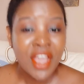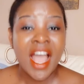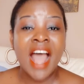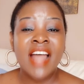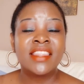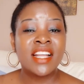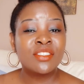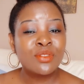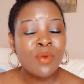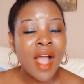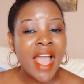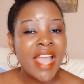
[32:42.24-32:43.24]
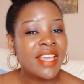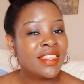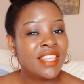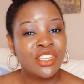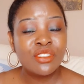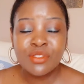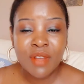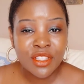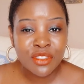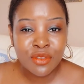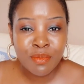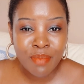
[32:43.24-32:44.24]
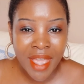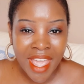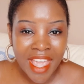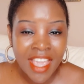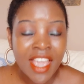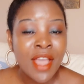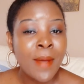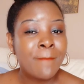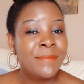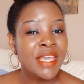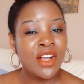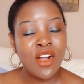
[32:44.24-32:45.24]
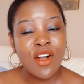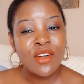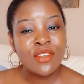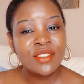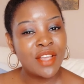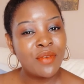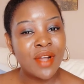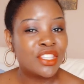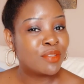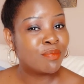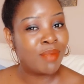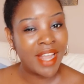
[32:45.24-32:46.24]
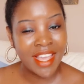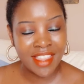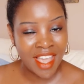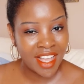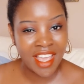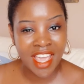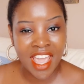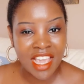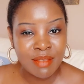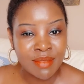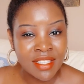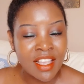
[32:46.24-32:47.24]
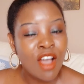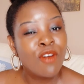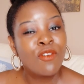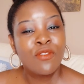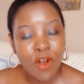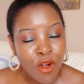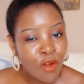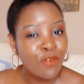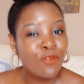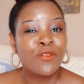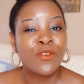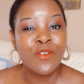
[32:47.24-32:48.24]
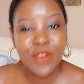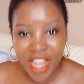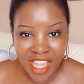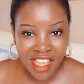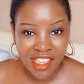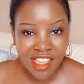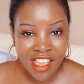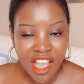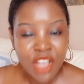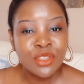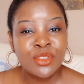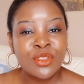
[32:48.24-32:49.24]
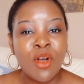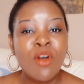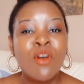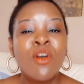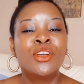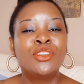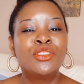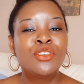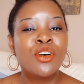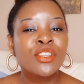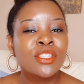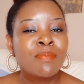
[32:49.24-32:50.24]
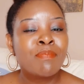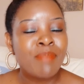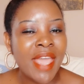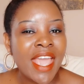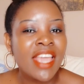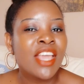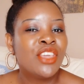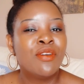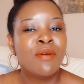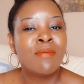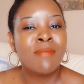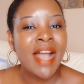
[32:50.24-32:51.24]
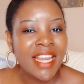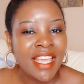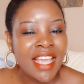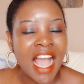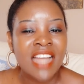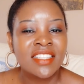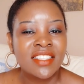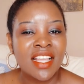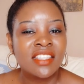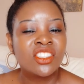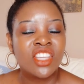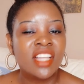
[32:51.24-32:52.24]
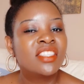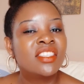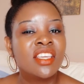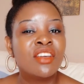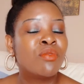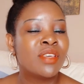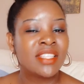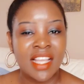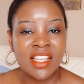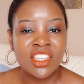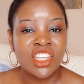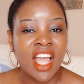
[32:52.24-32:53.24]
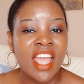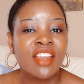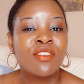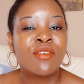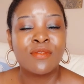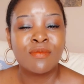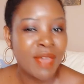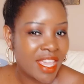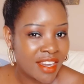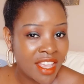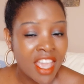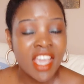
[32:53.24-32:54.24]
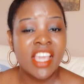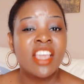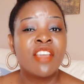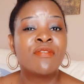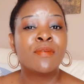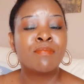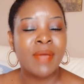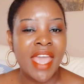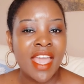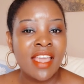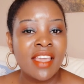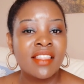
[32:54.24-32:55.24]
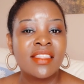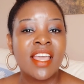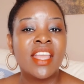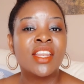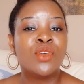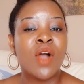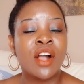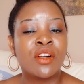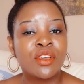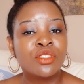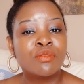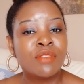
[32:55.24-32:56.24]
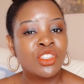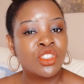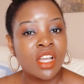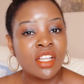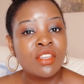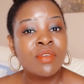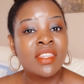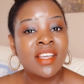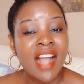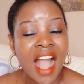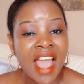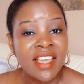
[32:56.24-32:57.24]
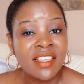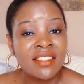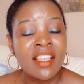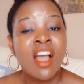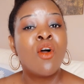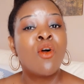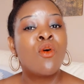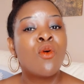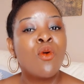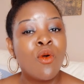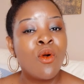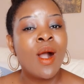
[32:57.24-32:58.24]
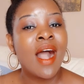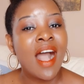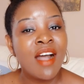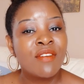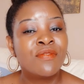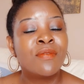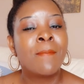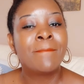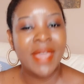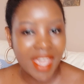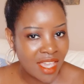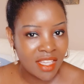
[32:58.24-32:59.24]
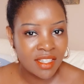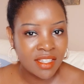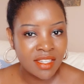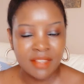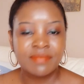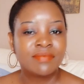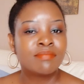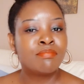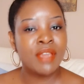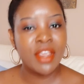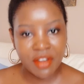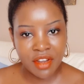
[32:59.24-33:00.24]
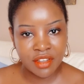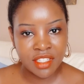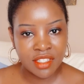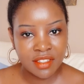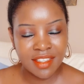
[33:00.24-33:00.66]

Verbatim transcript: and that's why they don't want to pay because they want to play their games for free so don't pay your money and start chatting with such kind of men if you pay then you are going to be chatting with guys who have paid period.